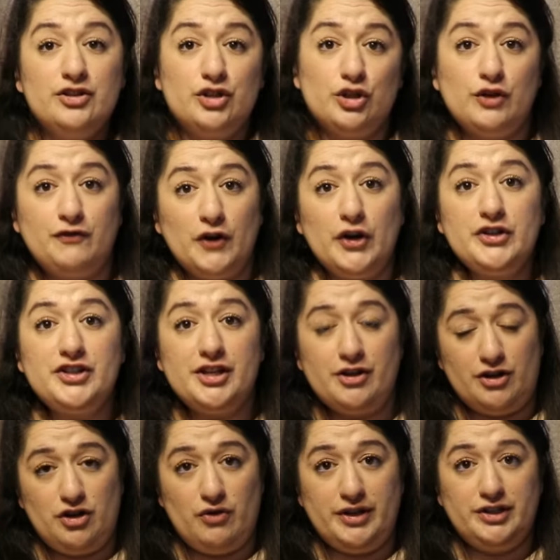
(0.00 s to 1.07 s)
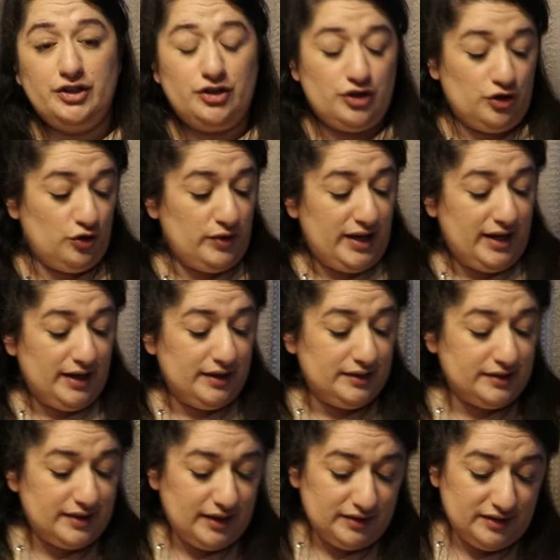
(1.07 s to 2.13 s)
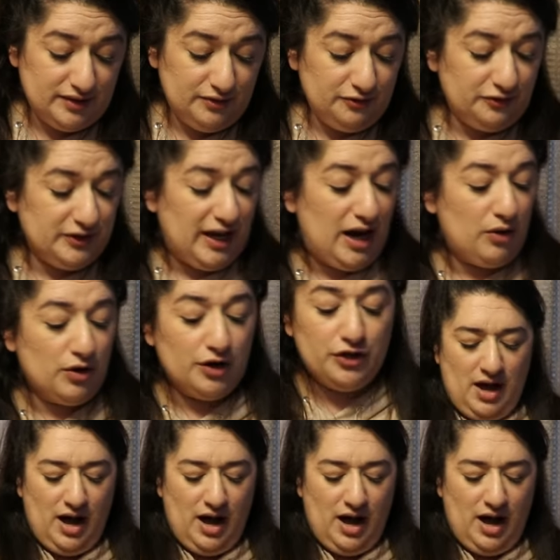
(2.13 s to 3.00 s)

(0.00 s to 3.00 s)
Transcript: So the first thing you're going to do is get some flour,